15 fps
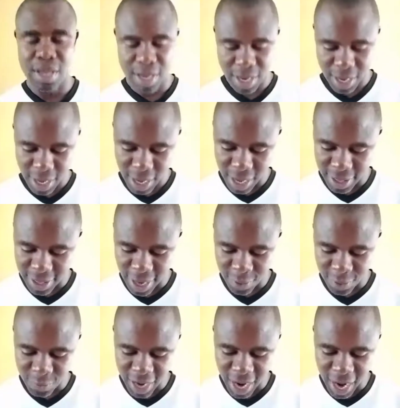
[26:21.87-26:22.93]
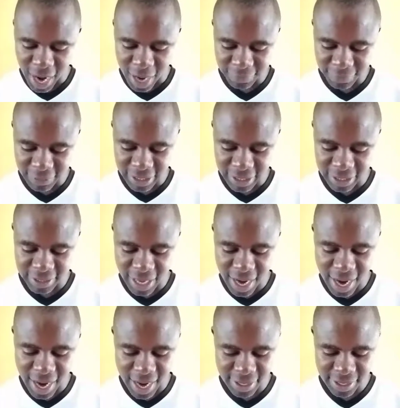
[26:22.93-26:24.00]
And then we have sinister
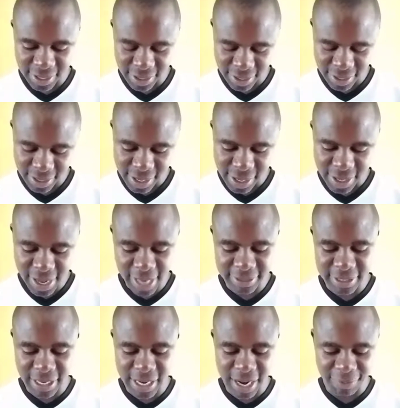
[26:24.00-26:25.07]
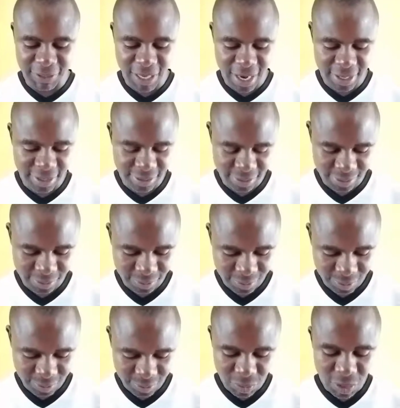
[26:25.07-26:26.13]
hand, that's the left hand.
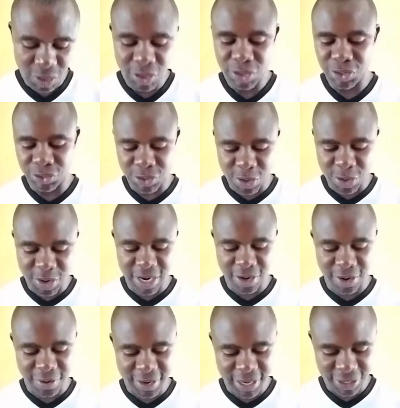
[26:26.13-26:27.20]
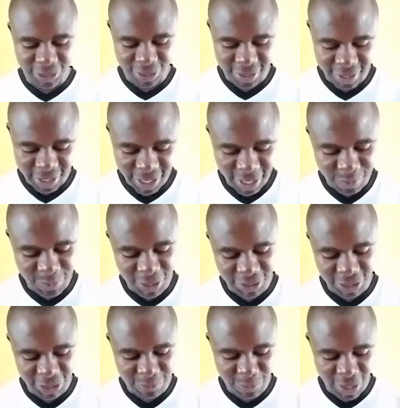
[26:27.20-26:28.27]
During a coronation, a
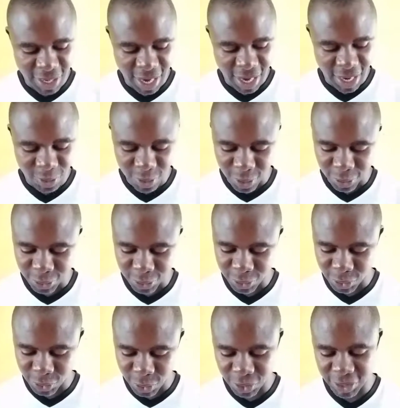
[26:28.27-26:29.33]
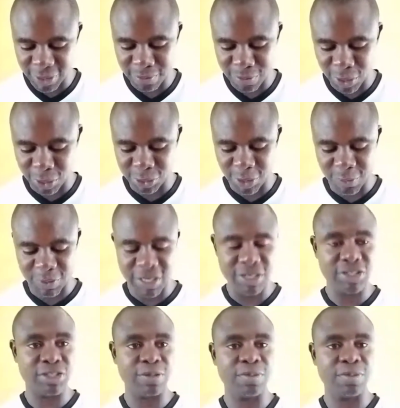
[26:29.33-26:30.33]
British monarch holds two symbols of kingship.